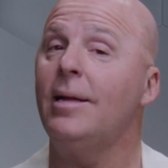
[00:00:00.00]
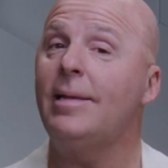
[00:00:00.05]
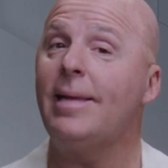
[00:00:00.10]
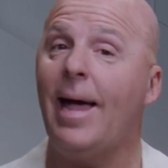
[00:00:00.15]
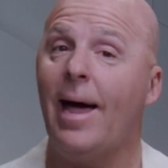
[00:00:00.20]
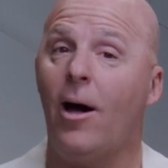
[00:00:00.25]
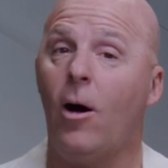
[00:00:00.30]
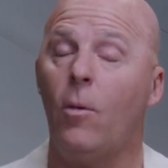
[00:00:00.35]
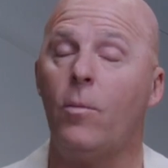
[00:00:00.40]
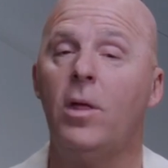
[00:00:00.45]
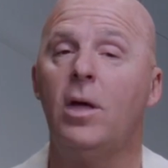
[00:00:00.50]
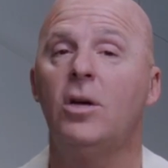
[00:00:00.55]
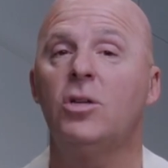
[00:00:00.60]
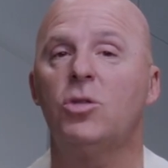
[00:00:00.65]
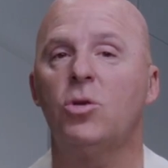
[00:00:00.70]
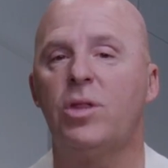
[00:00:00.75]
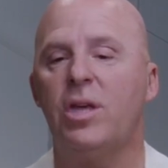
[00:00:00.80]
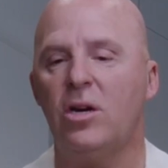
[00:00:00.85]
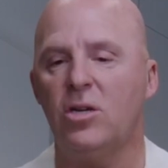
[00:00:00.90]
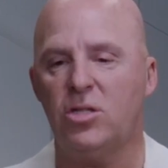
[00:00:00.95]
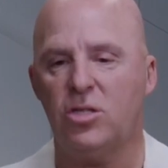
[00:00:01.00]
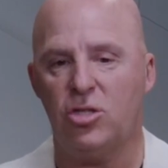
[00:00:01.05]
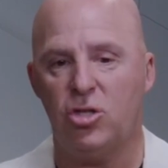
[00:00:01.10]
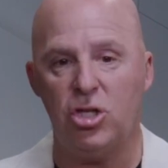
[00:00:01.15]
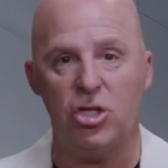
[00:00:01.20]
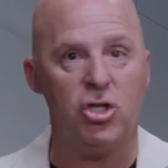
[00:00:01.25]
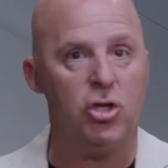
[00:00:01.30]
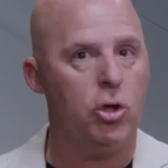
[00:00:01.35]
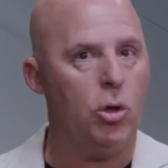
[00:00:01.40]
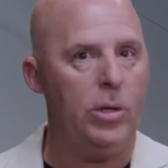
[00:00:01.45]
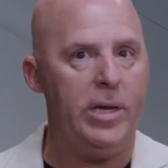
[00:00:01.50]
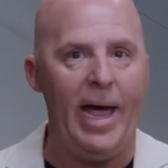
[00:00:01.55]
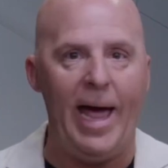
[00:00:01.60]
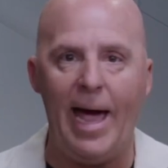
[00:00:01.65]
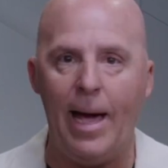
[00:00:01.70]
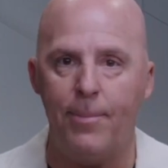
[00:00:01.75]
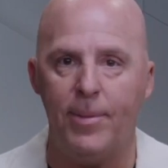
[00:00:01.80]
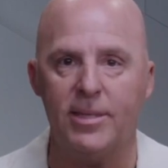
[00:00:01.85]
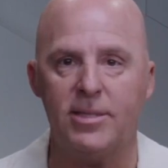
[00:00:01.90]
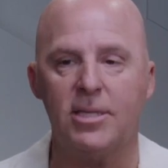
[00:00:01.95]
Now, so there's just good
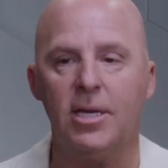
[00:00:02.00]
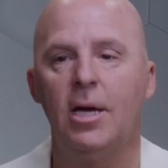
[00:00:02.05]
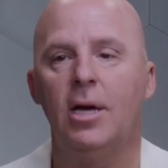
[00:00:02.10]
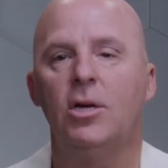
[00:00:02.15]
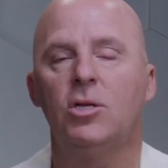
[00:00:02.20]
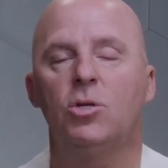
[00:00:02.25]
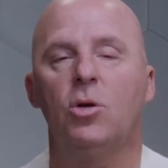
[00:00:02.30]
habits.